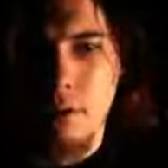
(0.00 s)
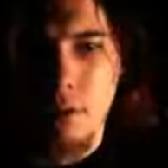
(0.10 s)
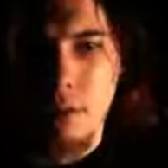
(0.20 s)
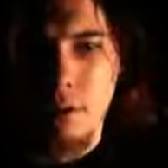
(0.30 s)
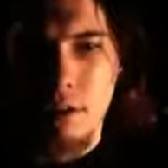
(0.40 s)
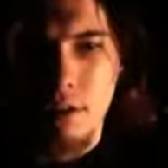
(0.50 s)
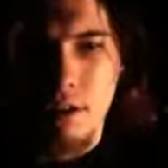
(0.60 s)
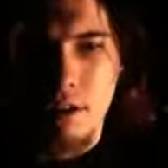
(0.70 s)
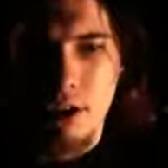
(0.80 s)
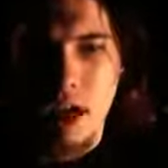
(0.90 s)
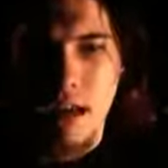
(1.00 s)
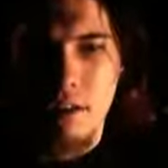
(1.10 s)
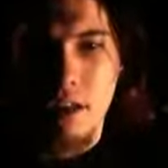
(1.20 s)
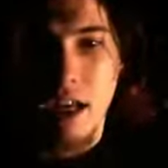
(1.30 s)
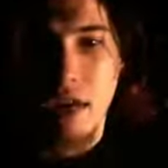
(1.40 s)
you're using the
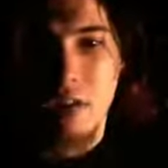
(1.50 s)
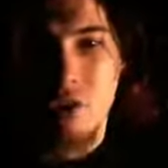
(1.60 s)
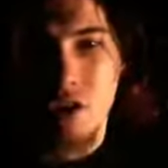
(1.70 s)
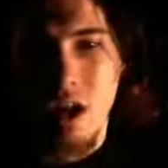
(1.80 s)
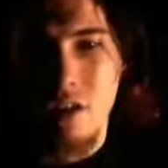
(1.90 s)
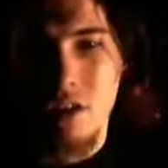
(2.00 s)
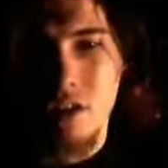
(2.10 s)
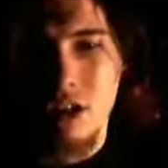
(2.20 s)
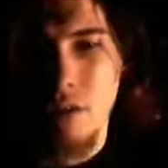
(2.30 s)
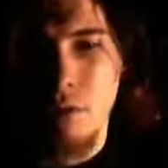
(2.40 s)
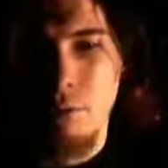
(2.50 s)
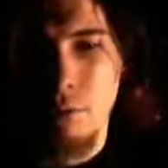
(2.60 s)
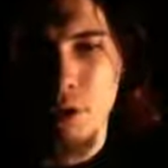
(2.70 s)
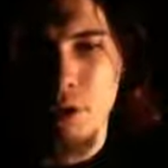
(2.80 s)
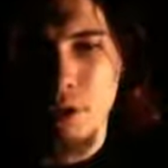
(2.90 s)
cycle of child sexual
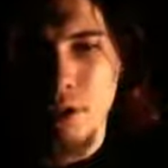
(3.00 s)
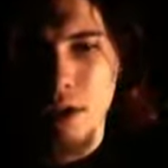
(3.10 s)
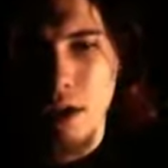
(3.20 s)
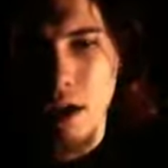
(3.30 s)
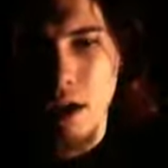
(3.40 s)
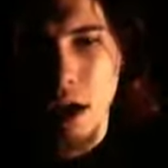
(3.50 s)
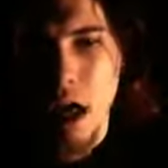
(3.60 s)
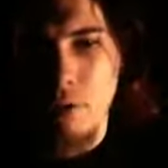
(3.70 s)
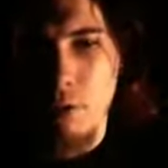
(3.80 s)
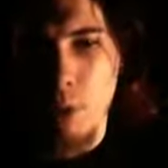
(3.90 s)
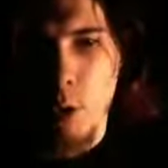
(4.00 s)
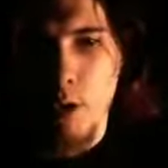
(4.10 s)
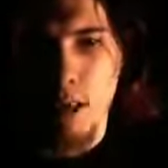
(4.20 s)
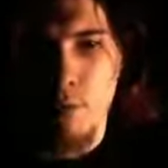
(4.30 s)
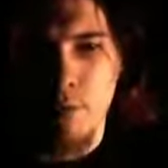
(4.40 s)
abuse report
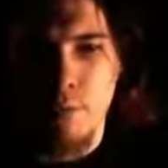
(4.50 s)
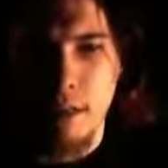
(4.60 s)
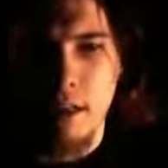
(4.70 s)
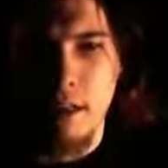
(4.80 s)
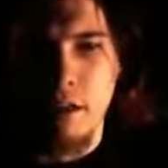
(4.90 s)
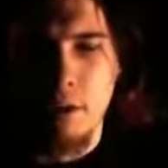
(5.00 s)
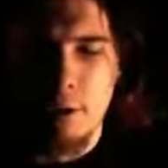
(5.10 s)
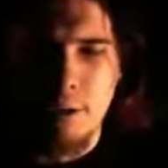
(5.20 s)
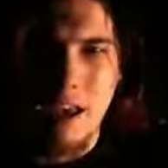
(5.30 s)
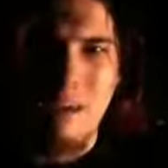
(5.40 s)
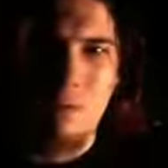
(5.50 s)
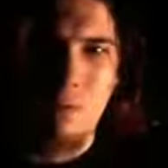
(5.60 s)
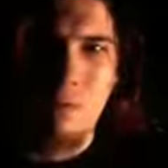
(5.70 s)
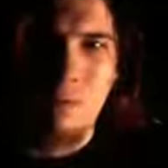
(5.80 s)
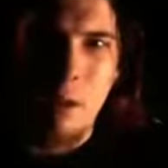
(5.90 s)
that was written in
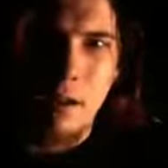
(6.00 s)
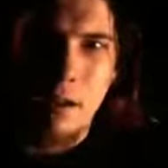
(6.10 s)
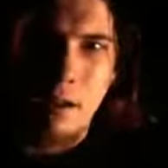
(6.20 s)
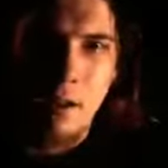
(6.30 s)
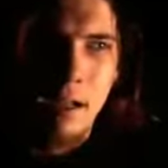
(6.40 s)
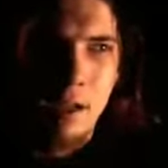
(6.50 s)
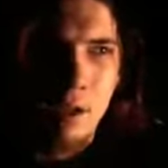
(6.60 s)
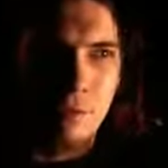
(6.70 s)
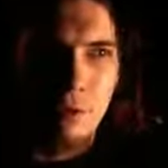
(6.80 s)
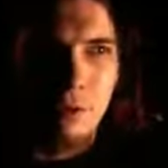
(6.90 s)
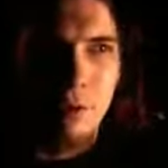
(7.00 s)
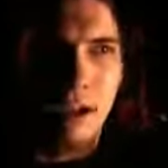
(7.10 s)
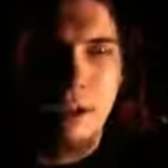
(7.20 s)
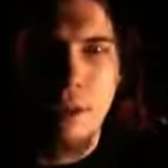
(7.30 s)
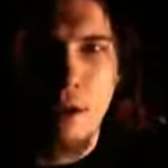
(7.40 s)
2001. If you knew
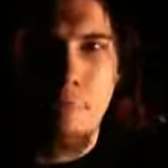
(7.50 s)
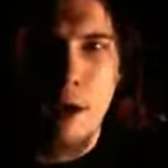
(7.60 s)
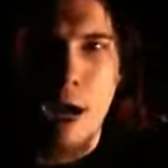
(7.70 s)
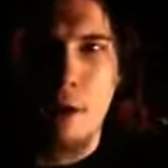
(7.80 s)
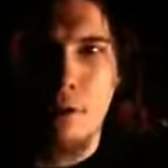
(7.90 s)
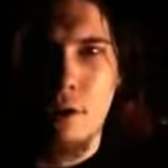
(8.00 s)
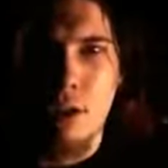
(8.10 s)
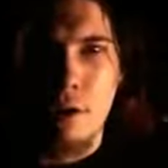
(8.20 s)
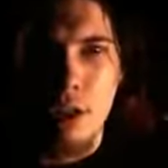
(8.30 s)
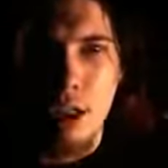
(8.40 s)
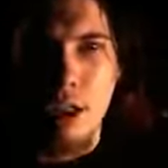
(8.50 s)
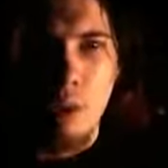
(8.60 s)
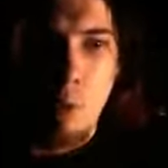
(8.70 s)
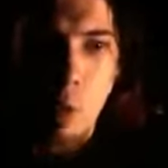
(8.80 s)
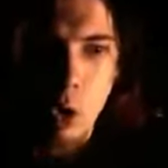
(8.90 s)
anything about the
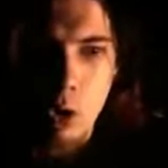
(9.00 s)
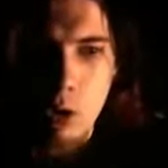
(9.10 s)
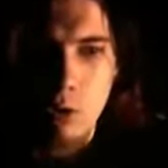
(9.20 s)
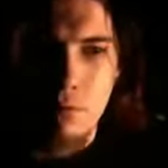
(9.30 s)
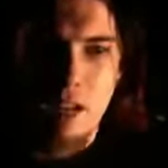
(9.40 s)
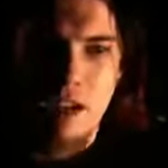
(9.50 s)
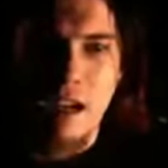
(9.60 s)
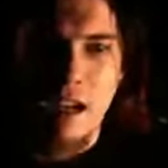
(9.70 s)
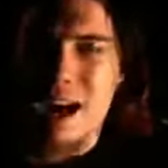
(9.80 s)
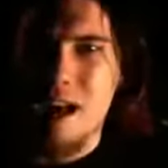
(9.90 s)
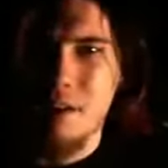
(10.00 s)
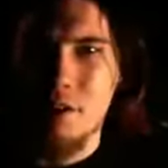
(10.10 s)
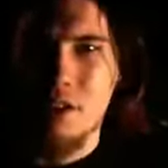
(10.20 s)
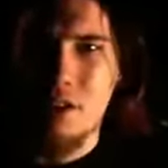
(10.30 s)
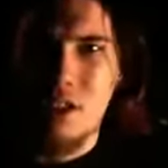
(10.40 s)
world of
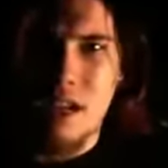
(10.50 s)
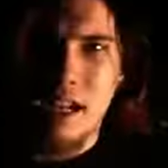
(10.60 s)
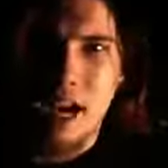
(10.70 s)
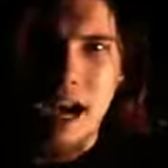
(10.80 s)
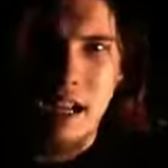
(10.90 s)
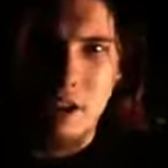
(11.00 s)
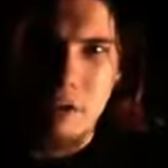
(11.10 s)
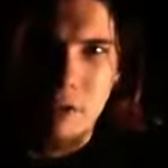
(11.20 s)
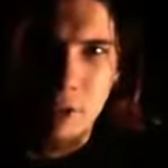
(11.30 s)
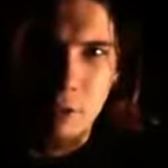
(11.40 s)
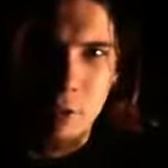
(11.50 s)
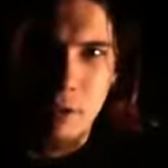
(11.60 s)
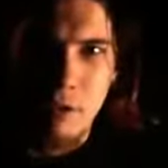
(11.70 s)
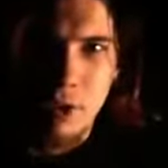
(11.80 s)
psychology and psychiatry, you would